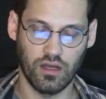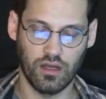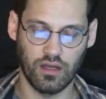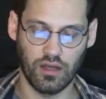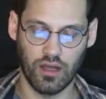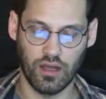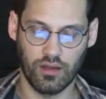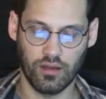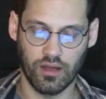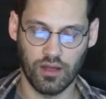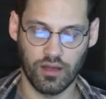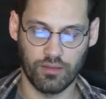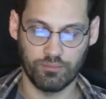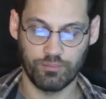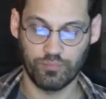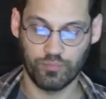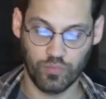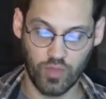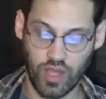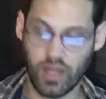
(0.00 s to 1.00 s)
uh, a
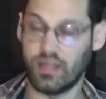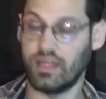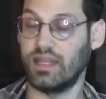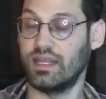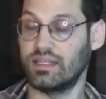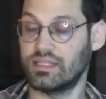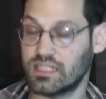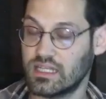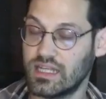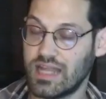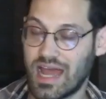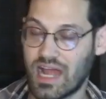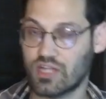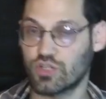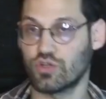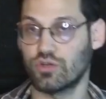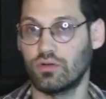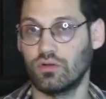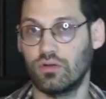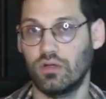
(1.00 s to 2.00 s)
it is a
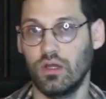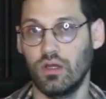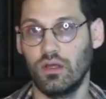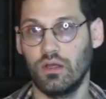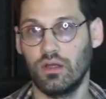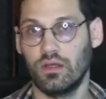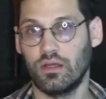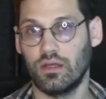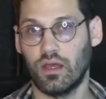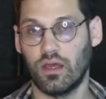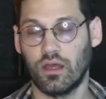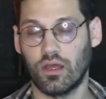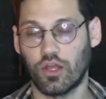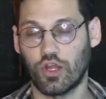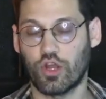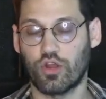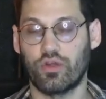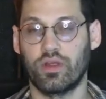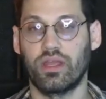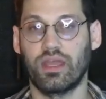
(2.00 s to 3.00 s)
natural uh,
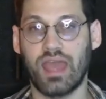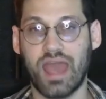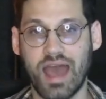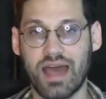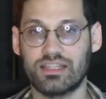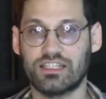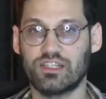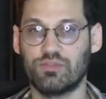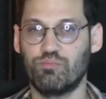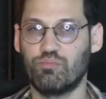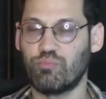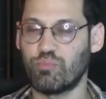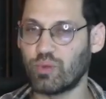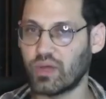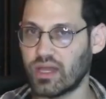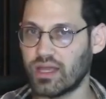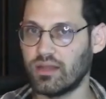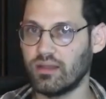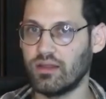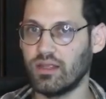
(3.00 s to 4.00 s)
occurring gas,
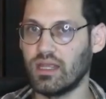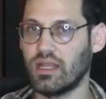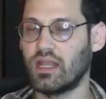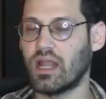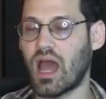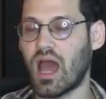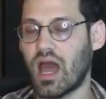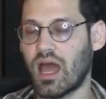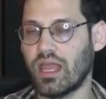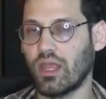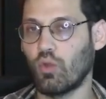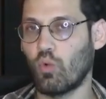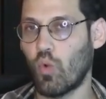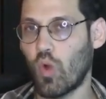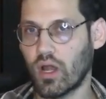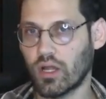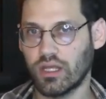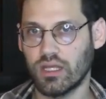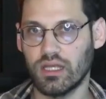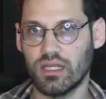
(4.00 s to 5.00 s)
but in high
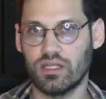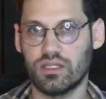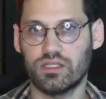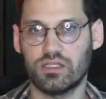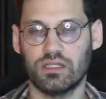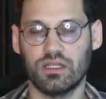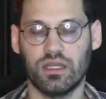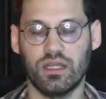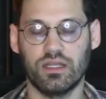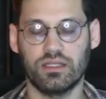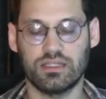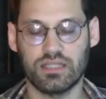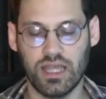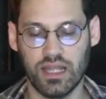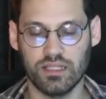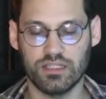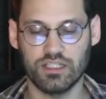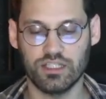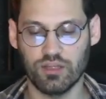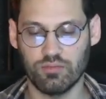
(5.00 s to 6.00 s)
quantities, it
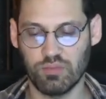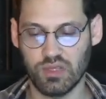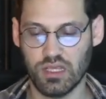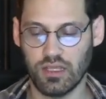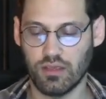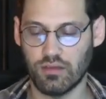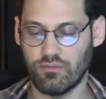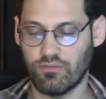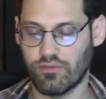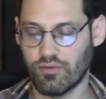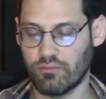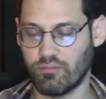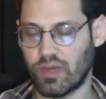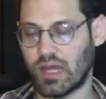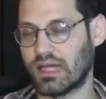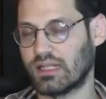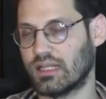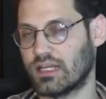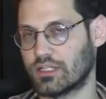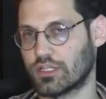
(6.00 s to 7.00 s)
tends to be from
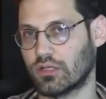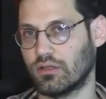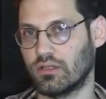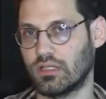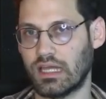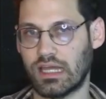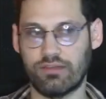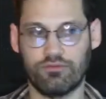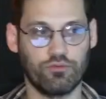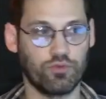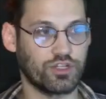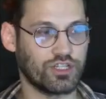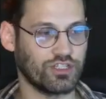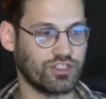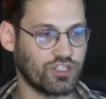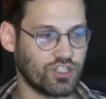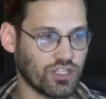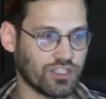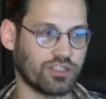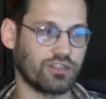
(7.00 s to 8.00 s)
biological life, which
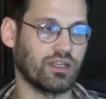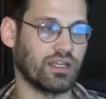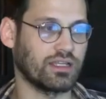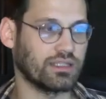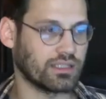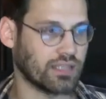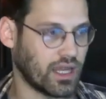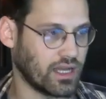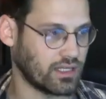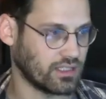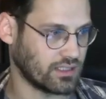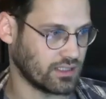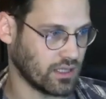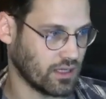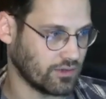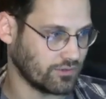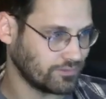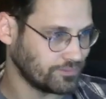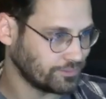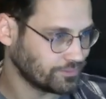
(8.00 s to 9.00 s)
is just exciting stuff.